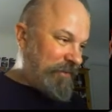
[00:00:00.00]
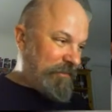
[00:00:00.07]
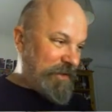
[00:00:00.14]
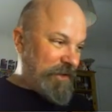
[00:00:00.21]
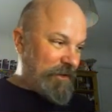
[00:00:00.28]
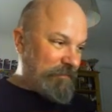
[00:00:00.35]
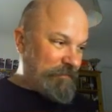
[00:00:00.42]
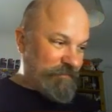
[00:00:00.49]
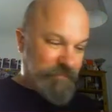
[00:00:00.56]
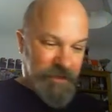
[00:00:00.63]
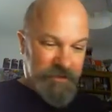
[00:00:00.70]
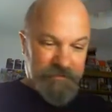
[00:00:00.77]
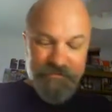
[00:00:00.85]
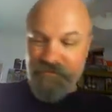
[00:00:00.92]
What we got?
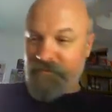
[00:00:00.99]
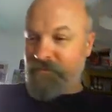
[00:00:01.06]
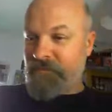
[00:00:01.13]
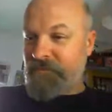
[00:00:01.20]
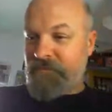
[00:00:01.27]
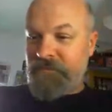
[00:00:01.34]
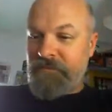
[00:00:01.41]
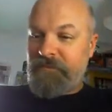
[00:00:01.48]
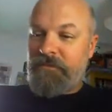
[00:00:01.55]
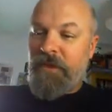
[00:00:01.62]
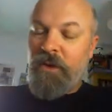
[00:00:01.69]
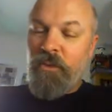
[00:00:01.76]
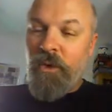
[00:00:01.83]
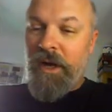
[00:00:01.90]

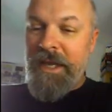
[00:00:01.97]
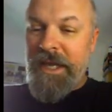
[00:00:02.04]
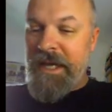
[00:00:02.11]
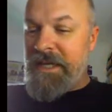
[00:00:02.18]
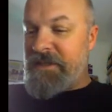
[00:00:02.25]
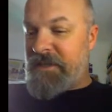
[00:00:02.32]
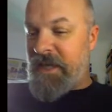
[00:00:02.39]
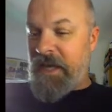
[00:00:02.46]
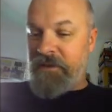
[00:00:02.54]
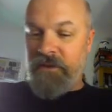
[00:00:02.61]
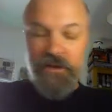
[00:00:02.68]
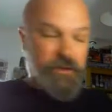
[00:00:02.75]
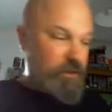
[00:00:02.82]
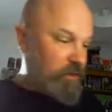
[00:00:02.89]
What is
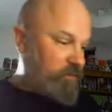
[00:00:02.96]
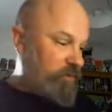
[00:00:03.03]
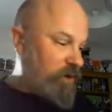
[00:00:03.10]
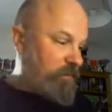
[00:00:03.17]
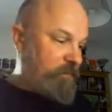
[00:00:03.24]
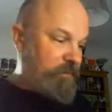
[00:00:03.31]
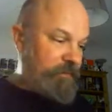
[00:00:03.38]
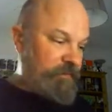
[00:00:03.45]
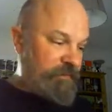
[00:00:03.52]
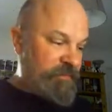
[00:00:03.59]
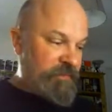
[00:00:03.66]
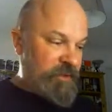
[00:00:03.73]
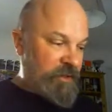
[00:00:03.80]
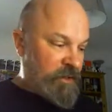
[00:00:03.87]
in the room?
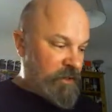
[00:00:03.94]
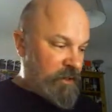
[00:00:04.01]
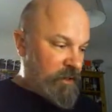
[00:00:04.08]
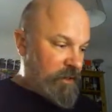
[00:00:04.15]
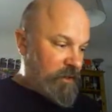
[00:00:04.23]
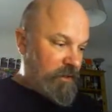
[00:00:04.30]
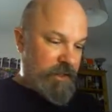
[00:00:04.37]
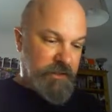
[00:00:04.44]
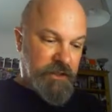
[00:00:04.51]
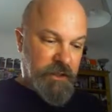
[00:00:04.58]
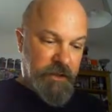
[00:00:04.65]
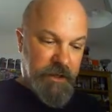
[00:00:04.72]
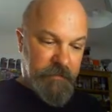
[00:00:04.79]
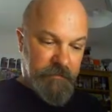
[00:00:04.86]
Let's
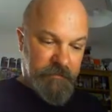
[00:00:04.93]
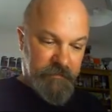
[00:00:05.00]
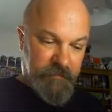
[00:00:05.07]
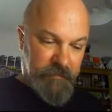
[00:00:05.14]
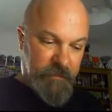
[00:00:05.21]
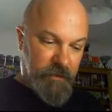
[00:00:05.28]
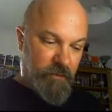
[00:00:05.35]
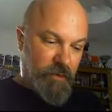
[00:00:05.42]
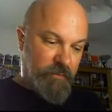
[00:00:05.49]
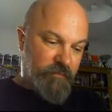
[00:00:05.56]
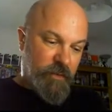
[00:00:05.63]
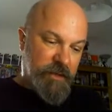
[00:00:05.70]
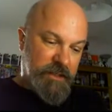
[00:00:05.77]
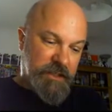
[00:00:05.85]
do it. What
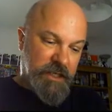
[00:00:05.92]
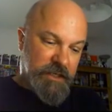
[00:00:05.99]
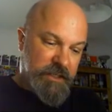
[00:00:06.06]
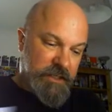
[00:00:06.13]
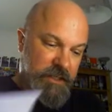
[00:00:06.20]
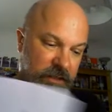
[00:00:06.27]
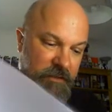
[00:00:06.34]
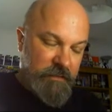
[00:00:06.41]
room is this?